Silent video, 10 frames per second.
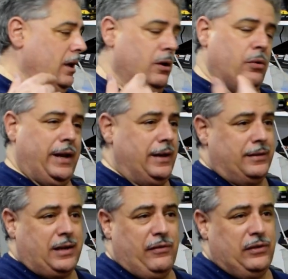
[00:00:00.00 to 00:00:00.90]
When I
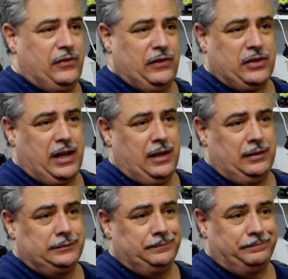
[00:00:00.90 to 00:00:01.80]
discovered fifth
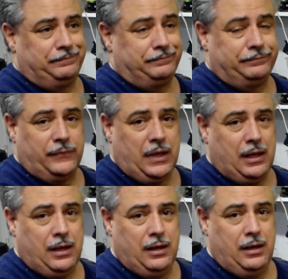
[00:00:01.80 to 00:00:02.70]
scale,
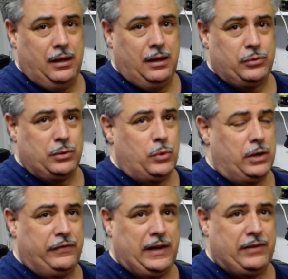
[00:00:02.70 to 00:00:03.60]
I was in
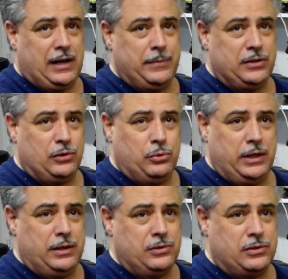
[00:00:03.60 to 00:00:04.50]
105 Hobbies in
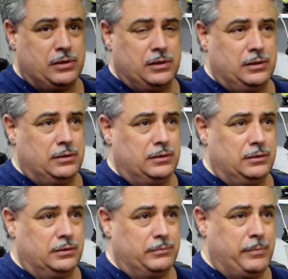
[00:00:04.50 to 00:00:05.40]
Queens.
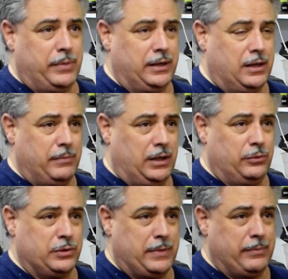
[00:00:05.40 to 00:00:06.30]
My buddy Camelo
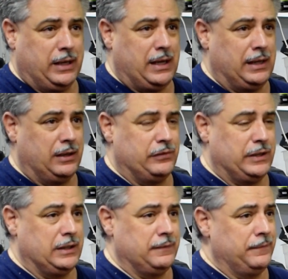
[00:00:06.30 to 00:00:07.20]
was my mechanic over
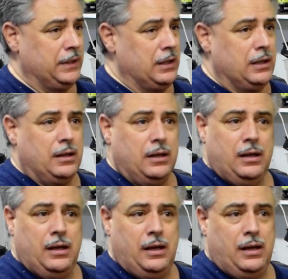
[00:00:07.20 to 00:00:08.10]
there.
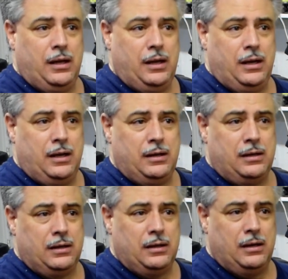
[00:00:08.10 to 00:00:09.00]
And